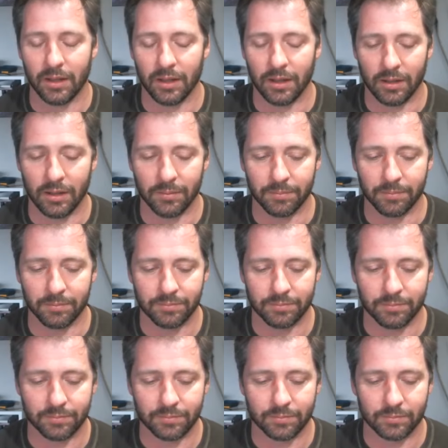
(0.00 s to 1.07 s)
Um,
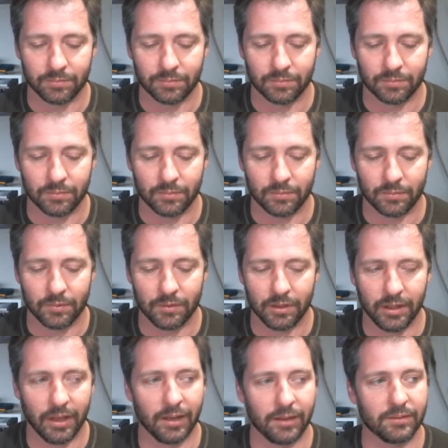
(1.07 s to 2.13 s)

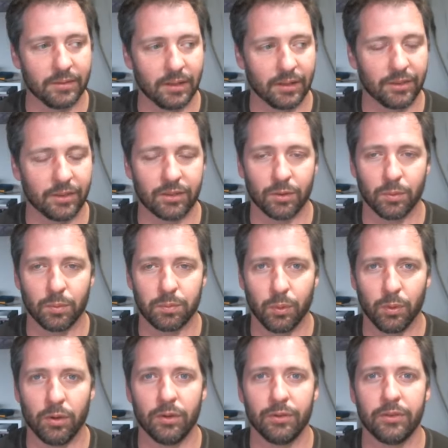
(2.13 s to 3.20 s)
Yeah, I think the
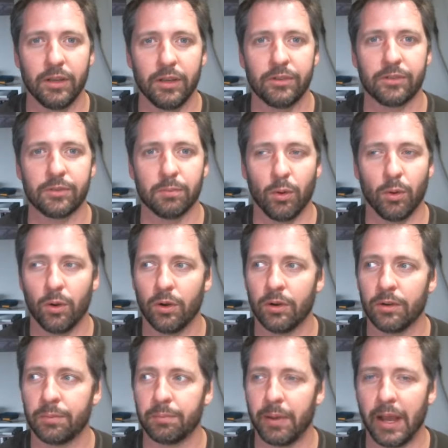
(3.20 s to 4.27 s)
world needs
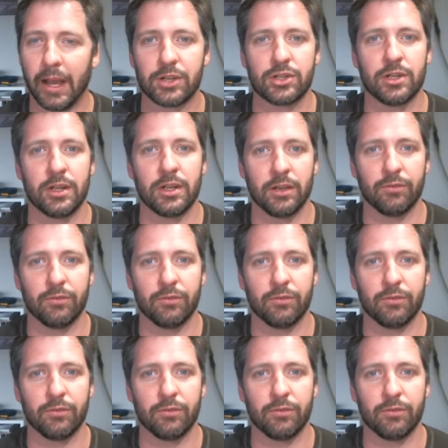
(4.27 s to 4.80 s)
more passionate